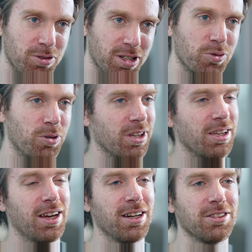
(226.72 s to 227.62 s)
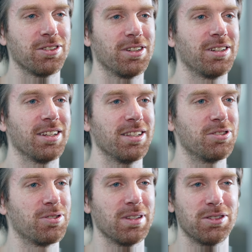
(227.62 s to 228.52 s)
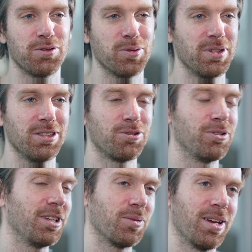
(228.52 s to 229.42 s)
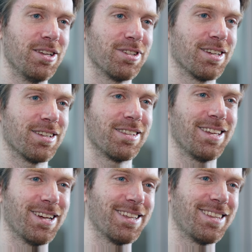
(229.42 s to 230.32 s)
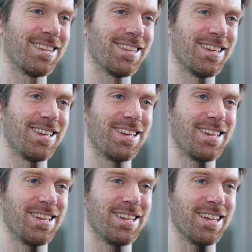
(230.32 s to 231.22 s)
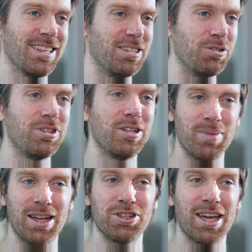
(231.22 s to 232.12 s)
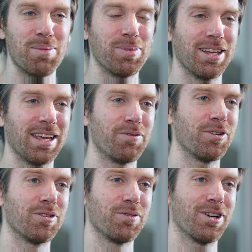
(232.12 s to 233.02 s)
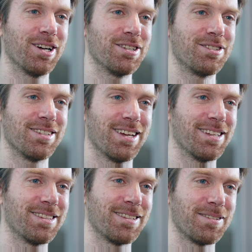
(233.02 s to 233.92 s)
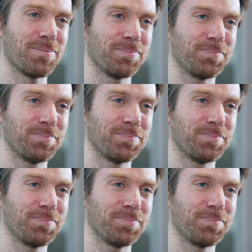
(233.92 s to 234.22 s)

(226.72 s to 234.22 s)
to that quirky character is for me truly amazing. Yeah. You see the magic happening in front of your eyes, yeah. I